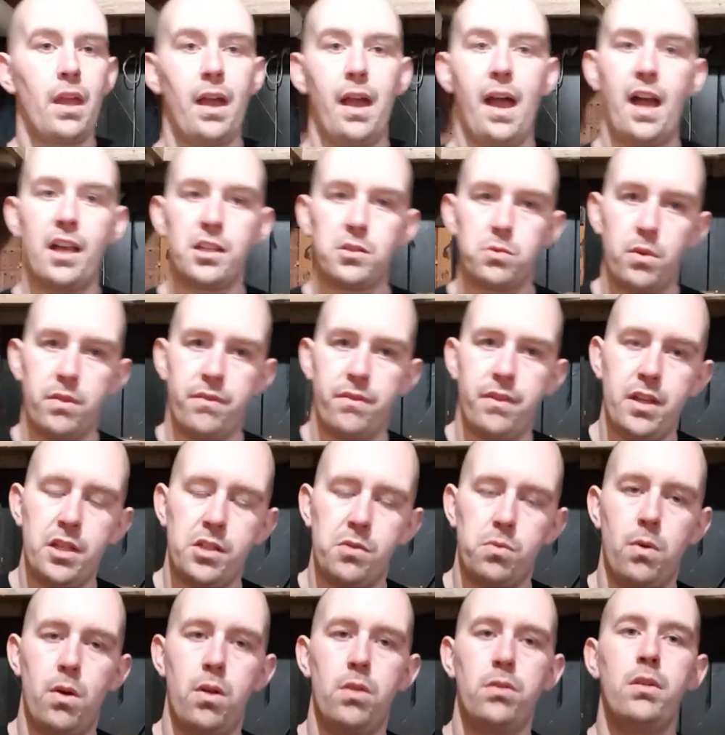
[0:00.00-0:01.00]
As with
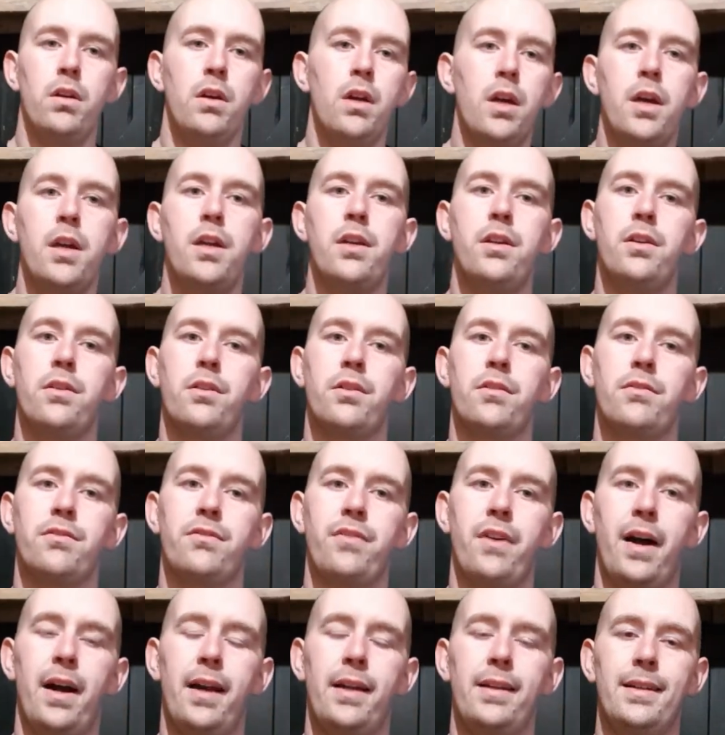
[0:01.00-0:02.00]
this one, you can
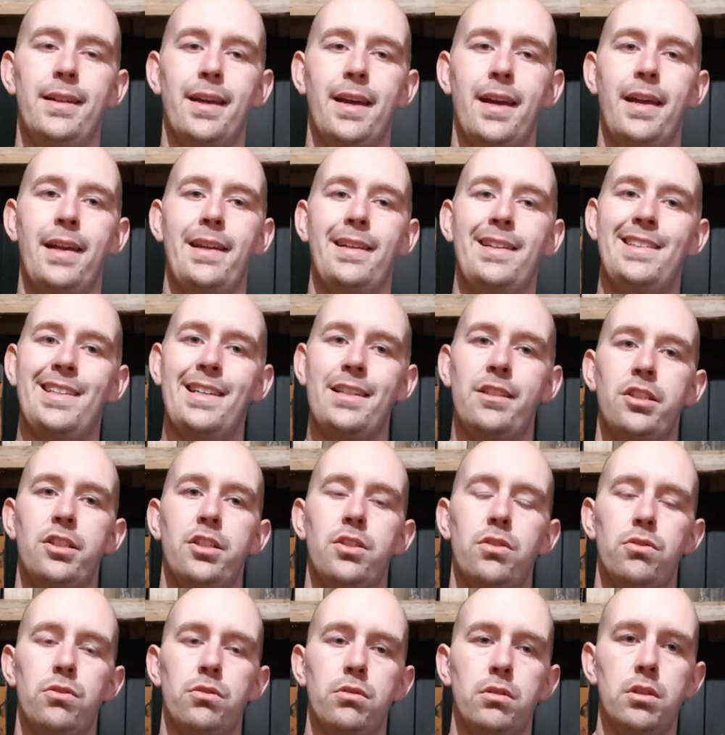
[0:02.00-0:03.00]
find a
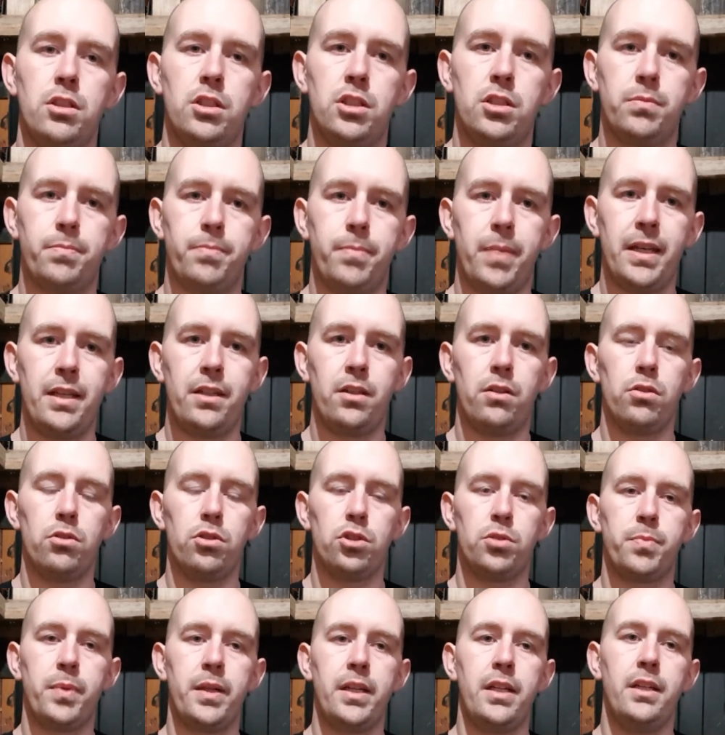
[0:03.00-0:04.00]
digital spindle
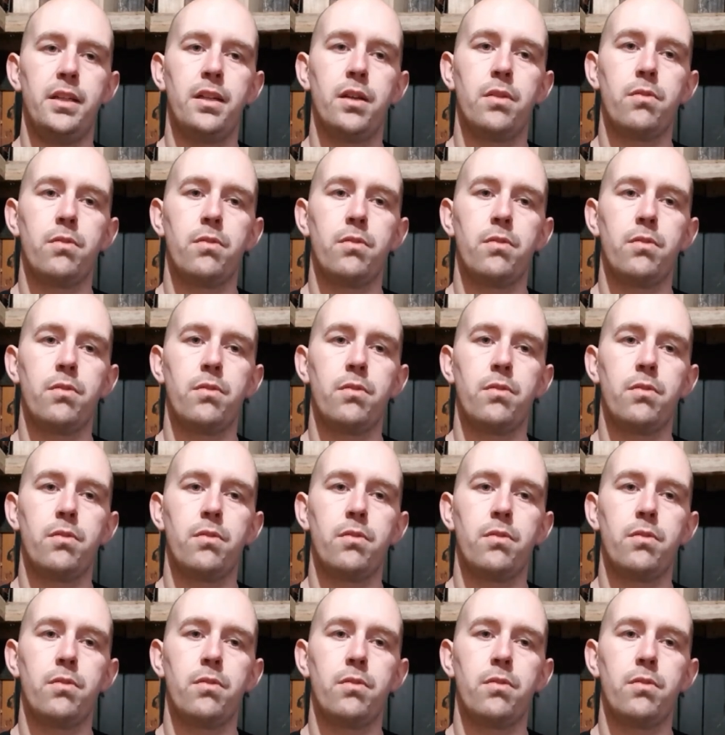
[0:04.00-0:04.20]
speed